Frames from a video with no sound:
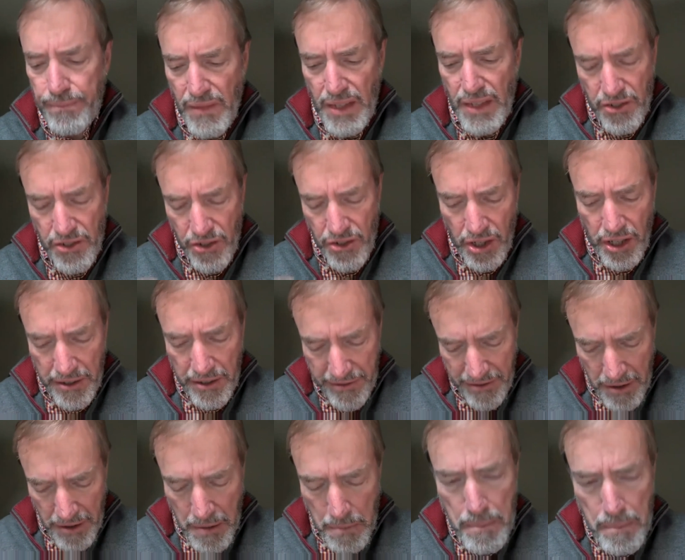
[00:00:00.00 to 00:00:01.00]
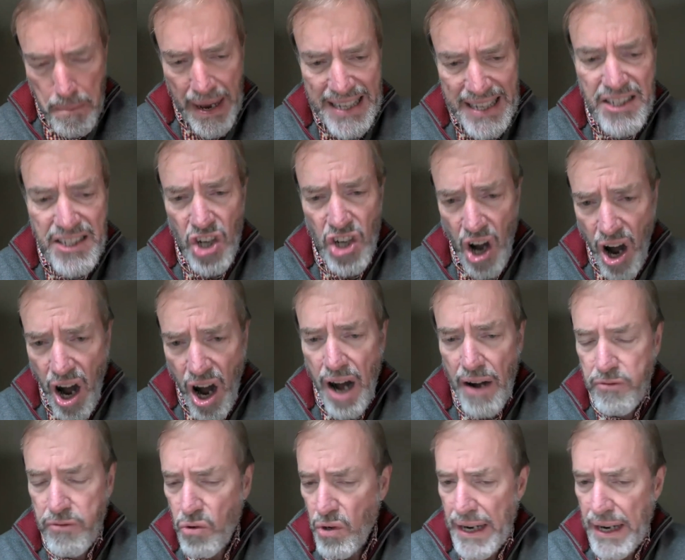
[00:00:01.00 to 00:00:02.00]
sort of based
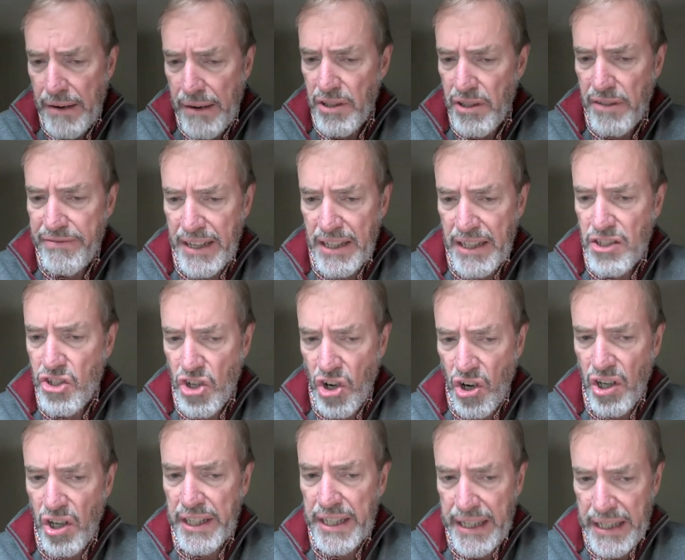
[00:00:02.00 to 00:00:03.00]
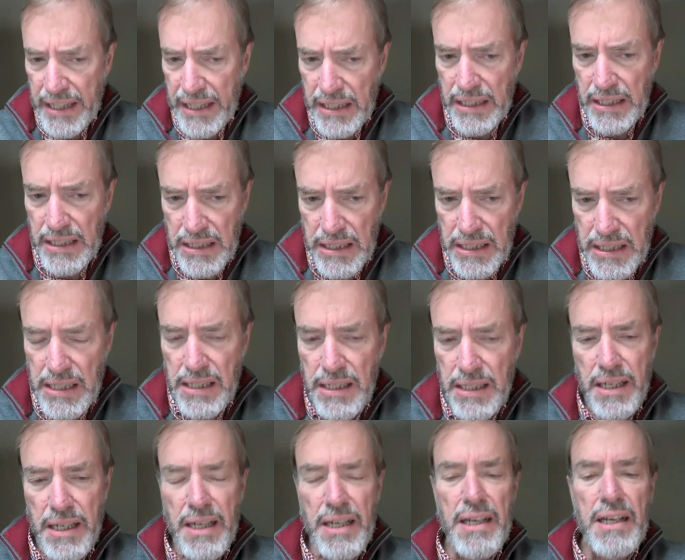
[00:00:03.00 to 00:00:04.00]
off whatever the Fed's target is.
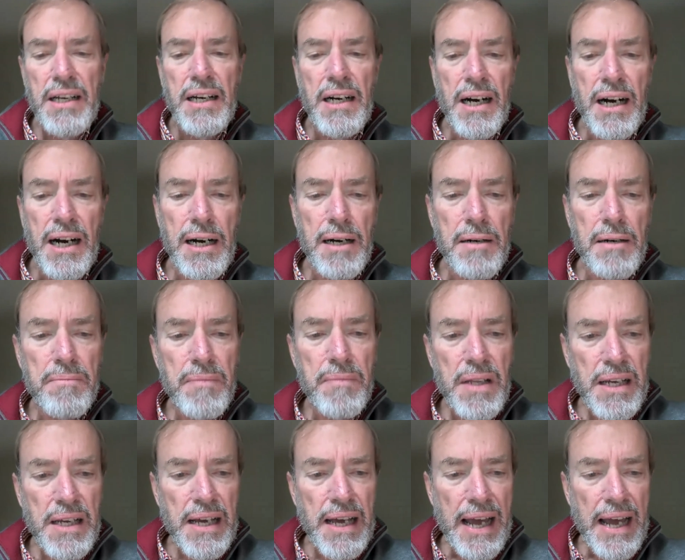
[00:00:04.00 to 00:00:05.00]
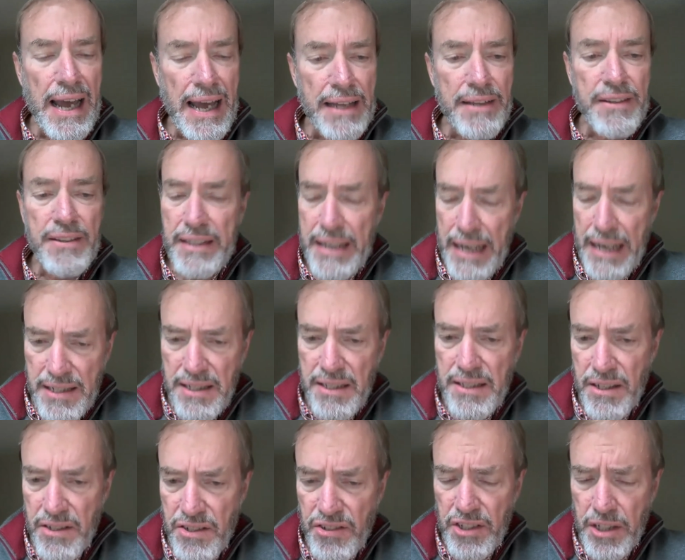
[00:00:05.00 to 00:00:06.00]
And yes,
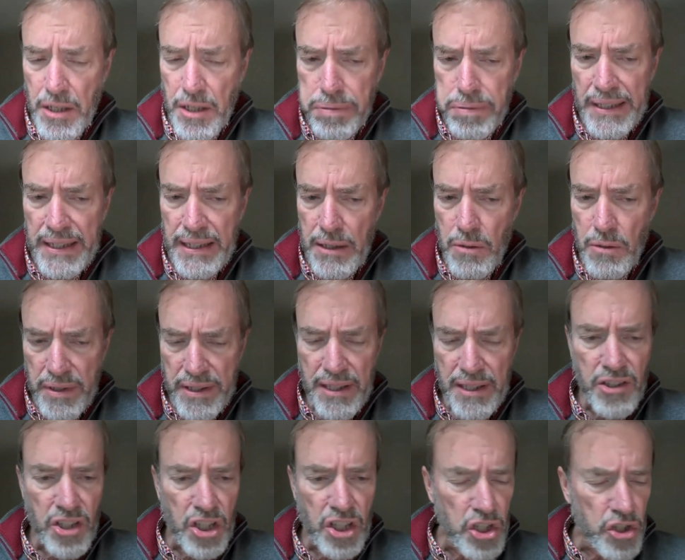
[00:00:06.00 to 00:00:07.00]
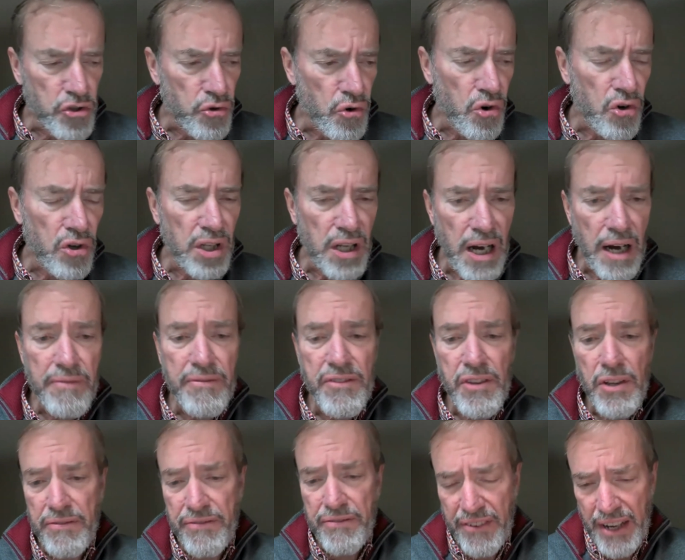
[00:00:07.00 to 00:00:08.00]
this is completely within the control of
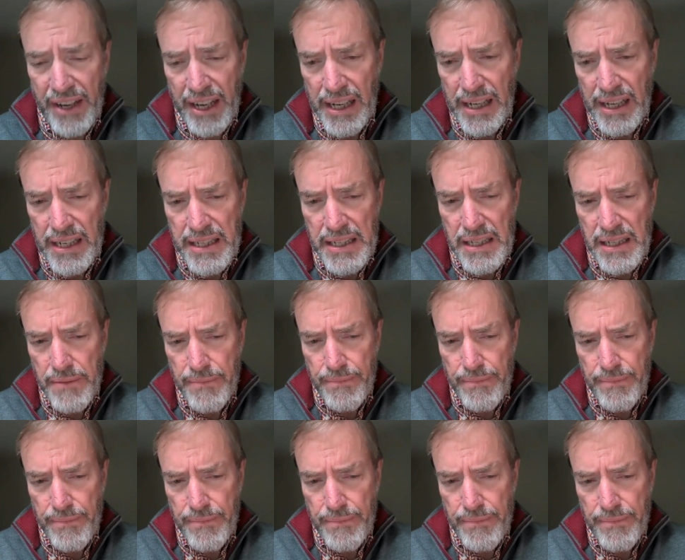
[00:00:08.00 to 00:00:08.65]
the Fed.